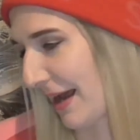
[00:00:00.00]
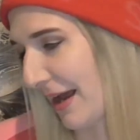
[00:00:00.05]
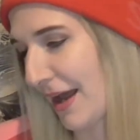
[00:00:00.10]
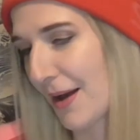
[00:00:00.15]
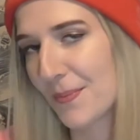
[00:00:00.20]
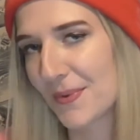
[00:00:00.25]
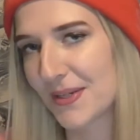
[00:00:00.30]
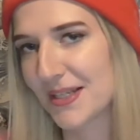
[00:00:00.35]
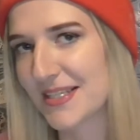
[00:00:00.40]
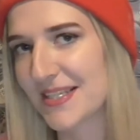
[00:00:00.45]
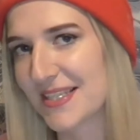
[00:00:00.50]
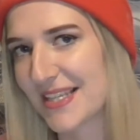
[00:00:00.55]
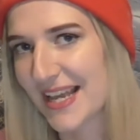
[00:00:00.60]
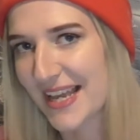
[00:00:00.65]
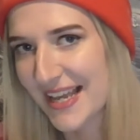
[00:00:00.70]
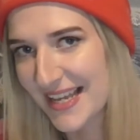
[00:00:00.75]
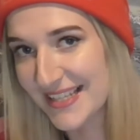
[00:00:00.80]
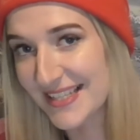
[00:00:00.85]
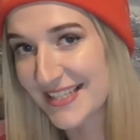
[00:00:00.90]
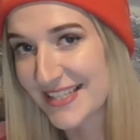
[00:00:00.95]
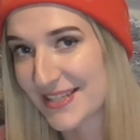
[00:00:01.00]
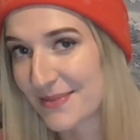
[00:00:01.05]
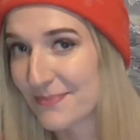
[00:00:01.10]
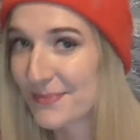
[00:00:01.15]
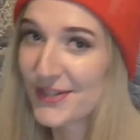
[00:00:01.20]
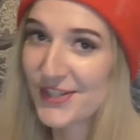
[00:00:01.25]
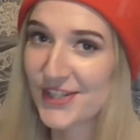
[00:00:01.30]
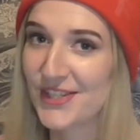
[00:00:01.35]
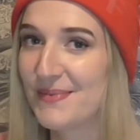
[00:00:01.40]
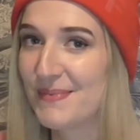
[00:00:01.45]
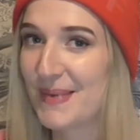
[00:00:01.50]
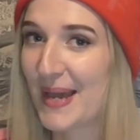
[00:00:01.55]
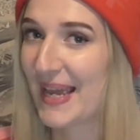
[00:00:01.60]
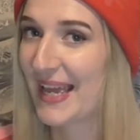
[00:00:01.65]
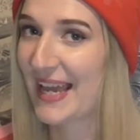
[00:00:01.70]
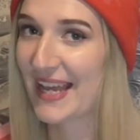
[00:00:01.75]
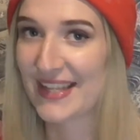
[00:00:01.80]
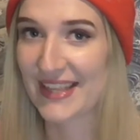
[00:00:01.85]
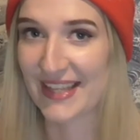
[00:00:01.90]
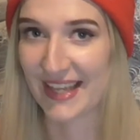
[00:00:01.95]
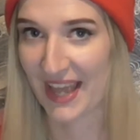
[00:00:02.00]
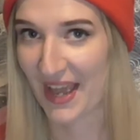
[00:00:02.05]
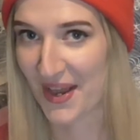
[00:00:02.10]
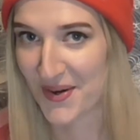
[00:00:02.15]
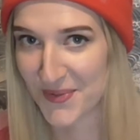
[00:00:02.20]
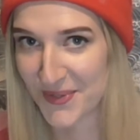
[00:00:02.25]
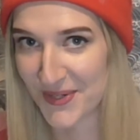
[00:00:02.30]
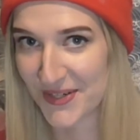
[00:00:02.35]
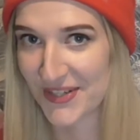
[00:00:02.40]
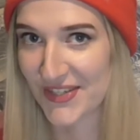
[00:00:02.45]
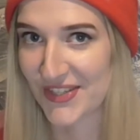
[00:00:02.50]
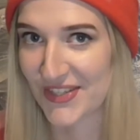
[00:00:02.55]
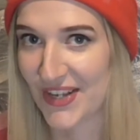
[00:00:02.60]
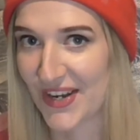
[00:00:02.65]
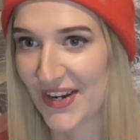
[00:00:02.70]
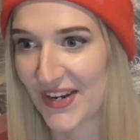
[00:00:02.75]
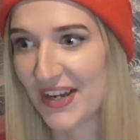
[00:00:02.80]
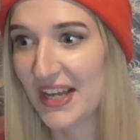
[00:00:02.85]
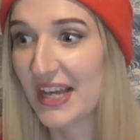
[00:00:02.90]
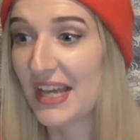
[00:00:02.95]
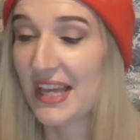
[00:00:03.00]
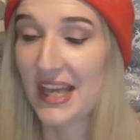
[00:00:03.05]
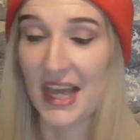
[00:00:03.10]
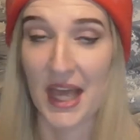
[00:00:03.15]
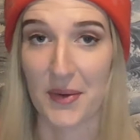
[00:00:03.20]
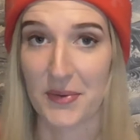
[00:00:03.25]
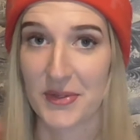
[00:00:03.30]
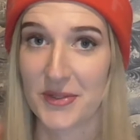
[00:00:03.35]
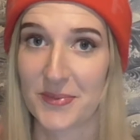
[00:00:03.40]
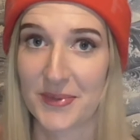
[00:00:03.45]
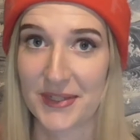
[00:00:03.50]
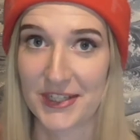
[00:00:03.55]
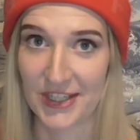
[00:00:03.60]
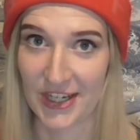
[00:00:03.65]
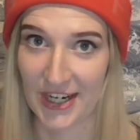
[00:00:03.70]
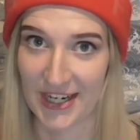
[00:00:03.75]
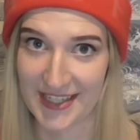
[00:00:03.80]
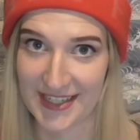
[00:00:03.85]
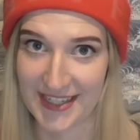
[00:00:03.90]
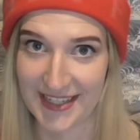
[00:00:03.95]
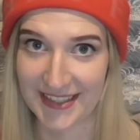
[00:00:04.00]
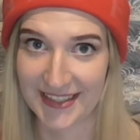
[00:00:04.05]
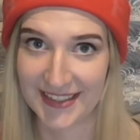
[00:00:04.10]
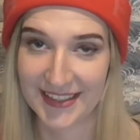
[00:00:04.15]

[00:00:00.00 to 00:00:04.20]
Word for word: a couple of seconds to push them back out of the catwalk, so it was pretty crazy.